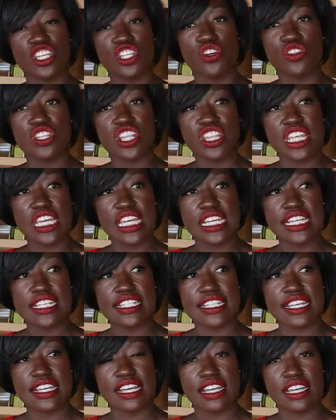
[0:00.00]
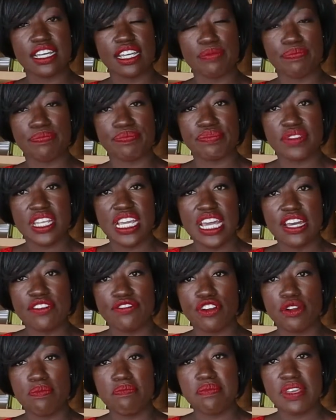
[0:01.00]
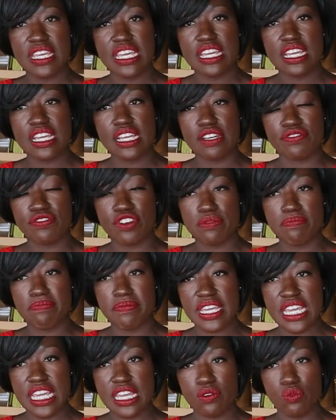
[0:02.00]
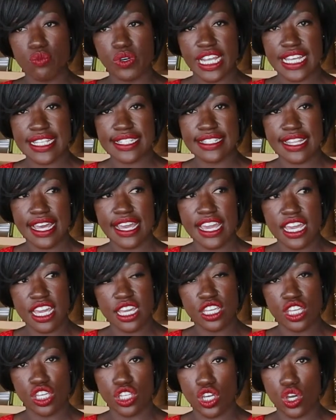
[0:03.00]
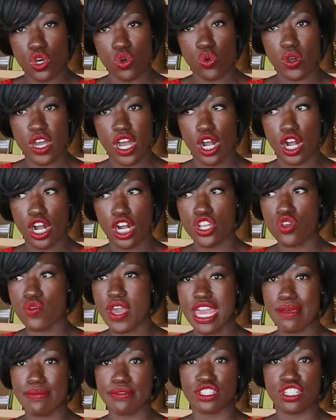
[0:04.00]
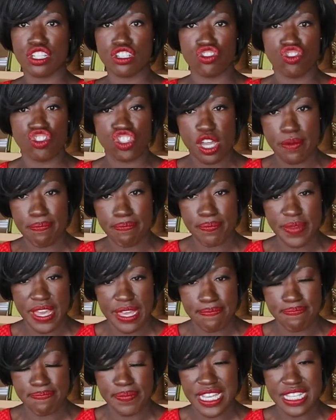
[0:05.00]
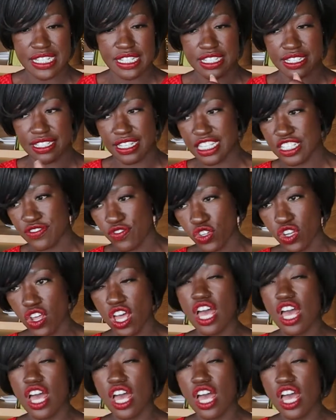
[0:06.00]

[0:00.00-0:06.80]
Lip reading: know, the thing is, for me, when I say, you know, are you able to jump and be successful?